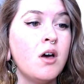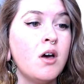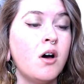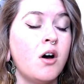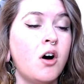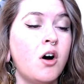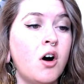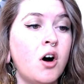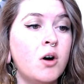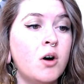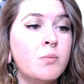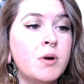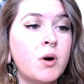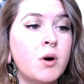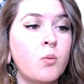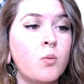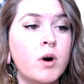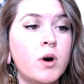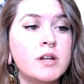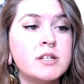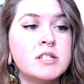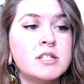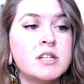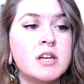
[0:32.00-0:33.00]
All but
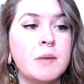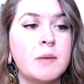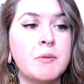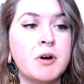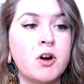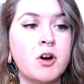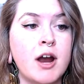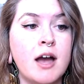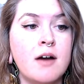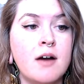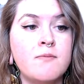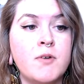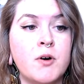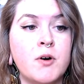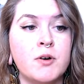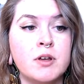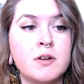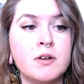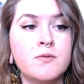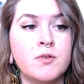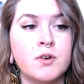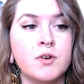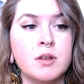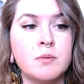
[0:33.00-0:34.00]
one Democrat
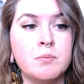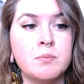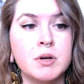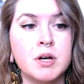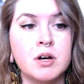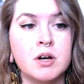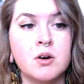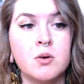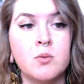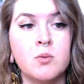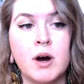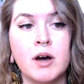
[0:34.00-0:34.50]
voted for the bill